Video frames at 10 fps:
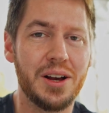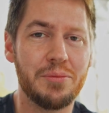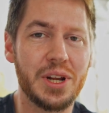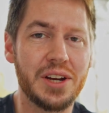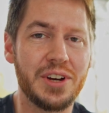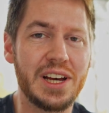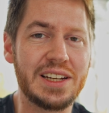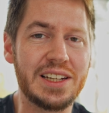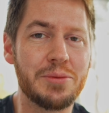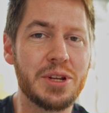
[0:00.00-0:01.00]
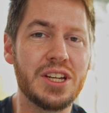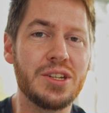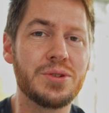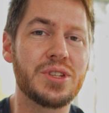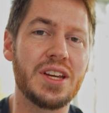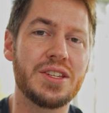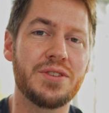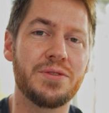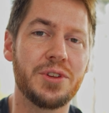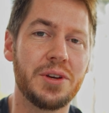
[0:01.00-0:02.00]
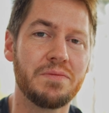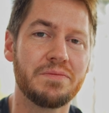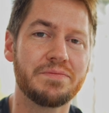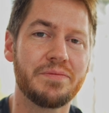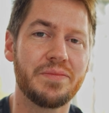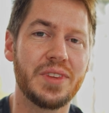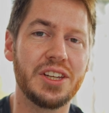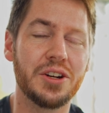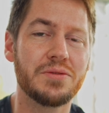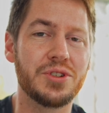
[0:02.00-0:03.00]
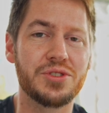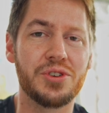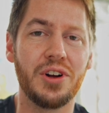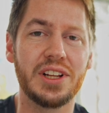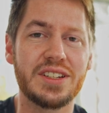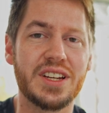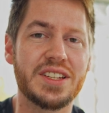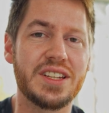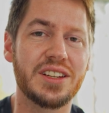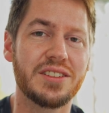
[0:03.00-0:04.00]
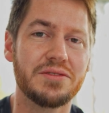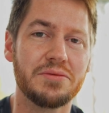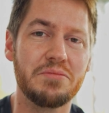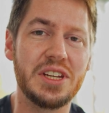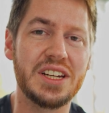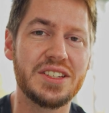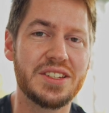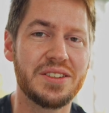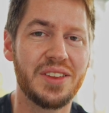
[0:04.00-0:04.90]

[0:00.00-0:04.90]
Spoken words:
but I've had limited use cases for them, just calling, texting, meetings.